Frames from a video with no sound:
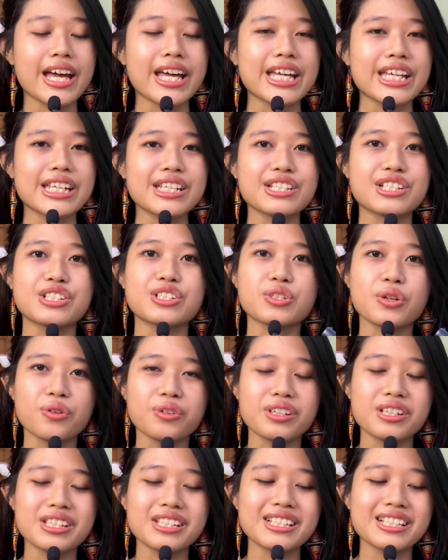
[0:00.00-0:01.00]
it is
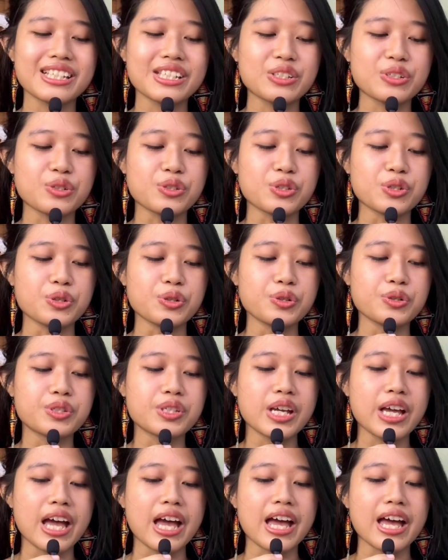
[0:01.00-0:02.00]
so easy to
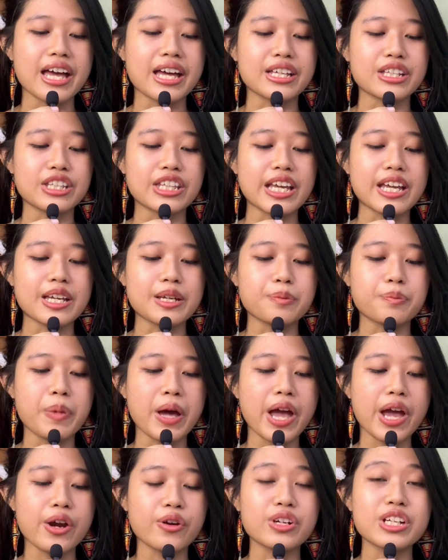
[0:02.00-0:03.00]
use and they
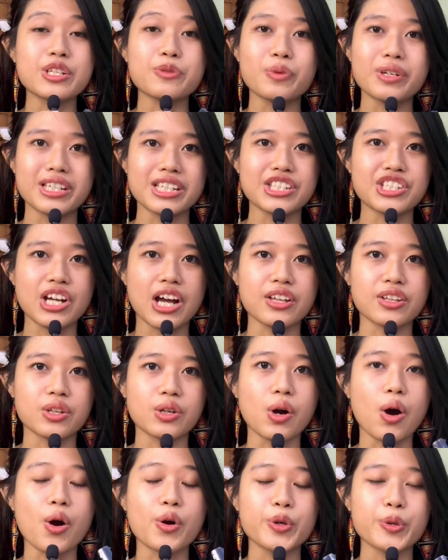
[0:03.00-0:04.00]
pair with each
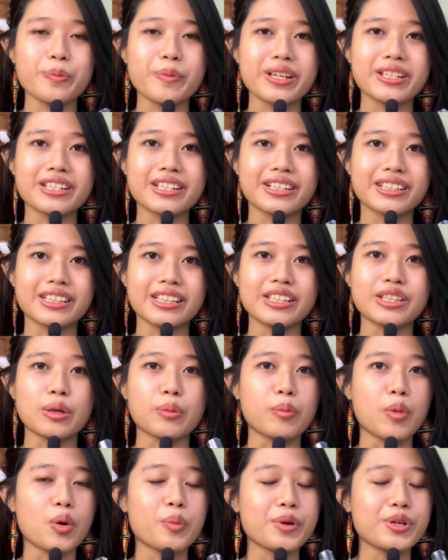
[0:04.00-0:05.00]
other automatically the
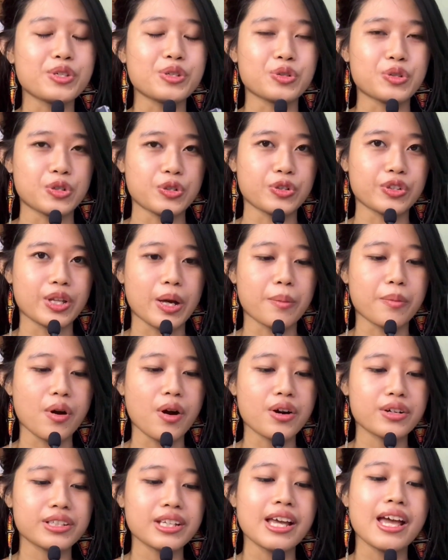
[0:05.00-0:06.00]
moment you turn them
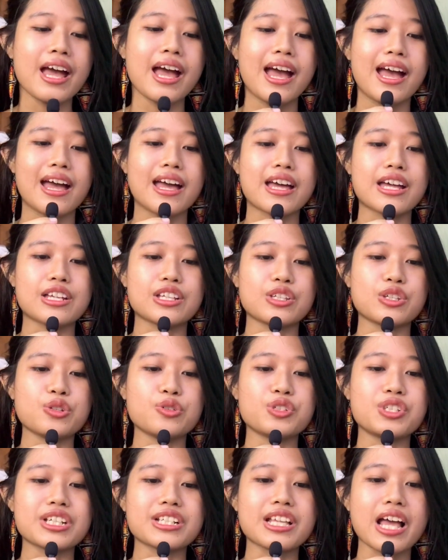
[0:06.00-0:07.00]
on and
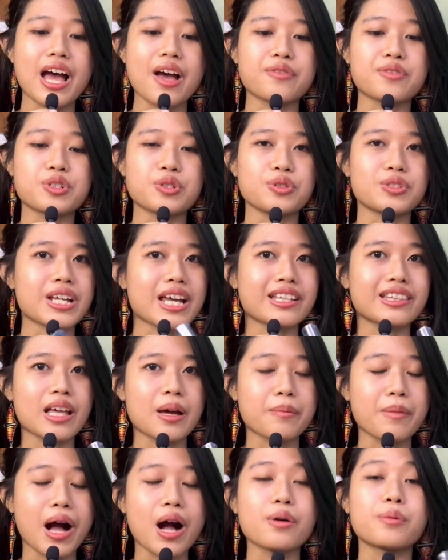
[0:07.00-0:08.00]
you just have to take
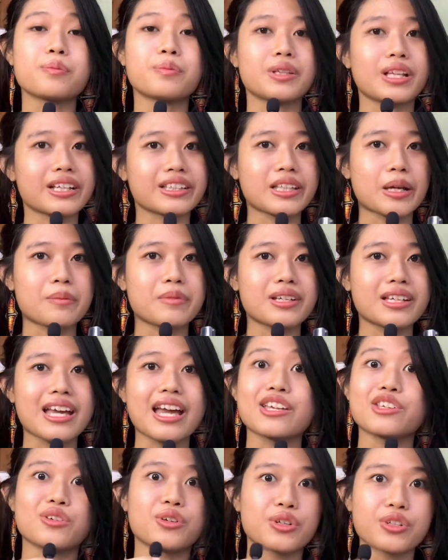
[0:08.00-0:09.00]
them out plug them in
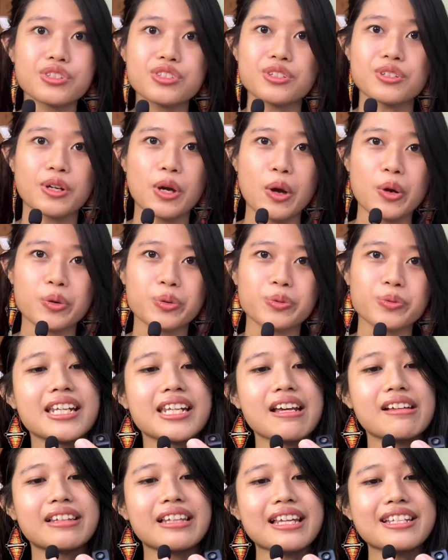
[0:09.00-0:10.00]
and you're good to go
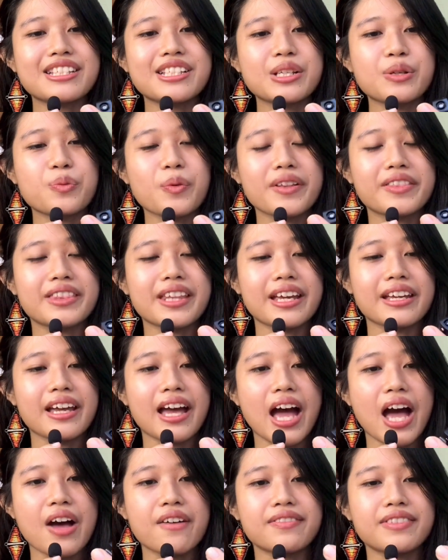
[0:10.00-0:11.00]
now let's see what they
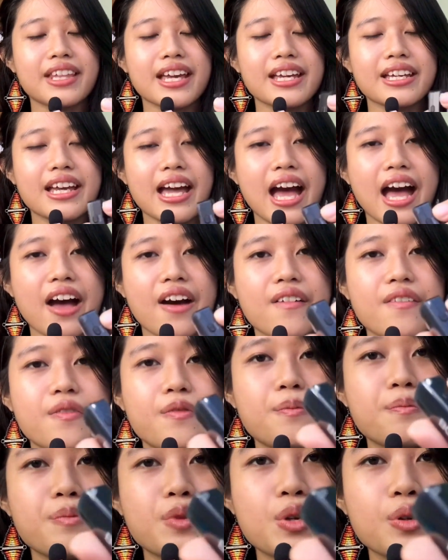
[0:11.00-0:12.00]
have they have
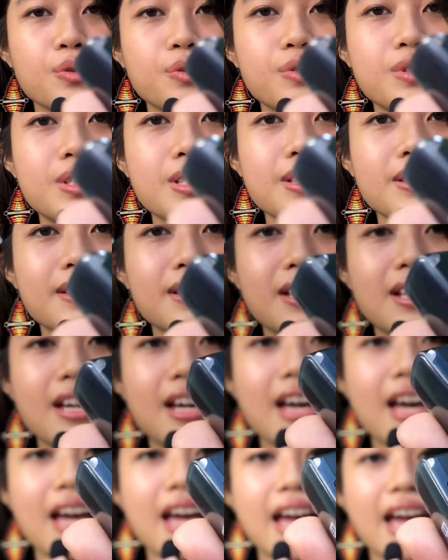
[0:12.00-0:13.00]
mute
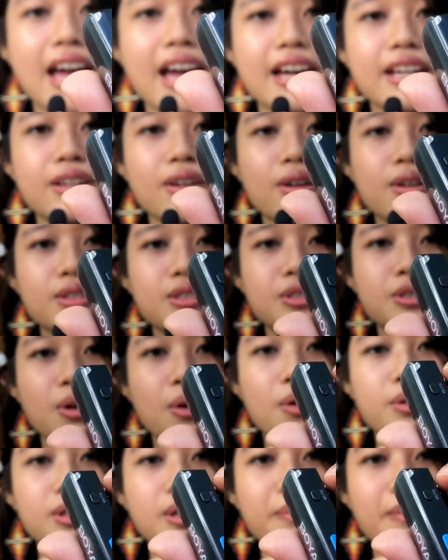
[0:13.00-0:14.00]
and
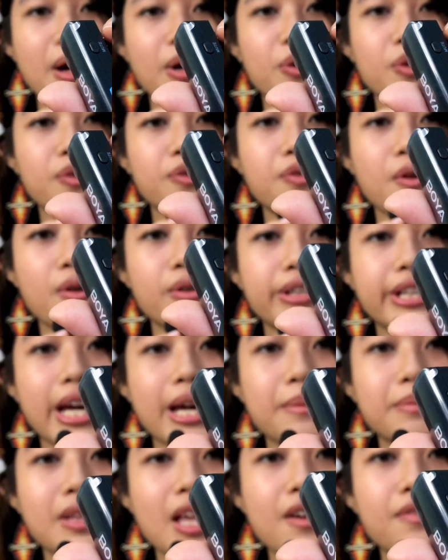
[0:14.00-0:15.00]
also the microphone
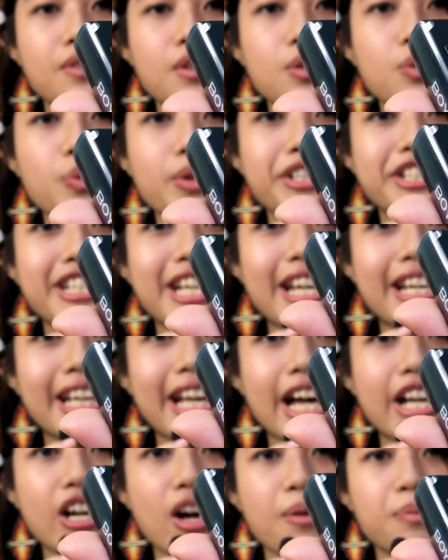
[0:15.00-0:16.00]
gain level which can
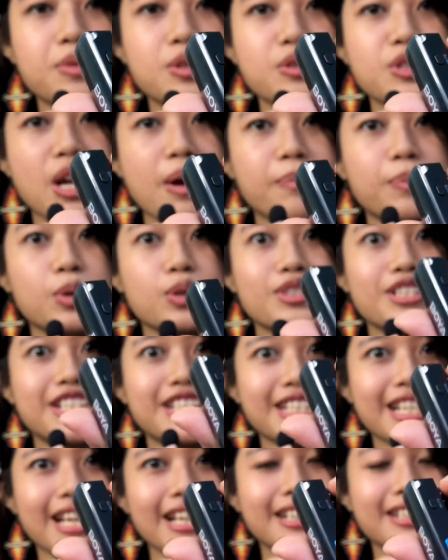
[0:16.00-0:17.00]
get up to number
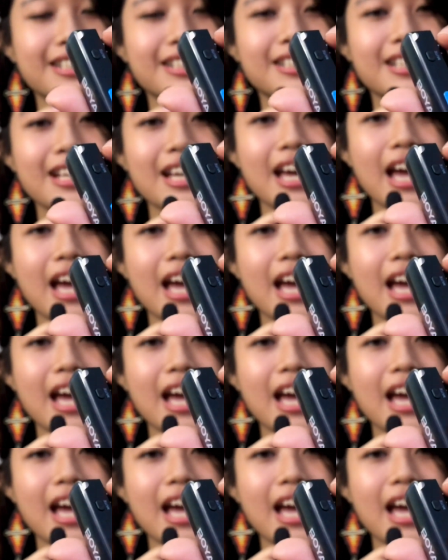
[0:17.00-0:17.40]
6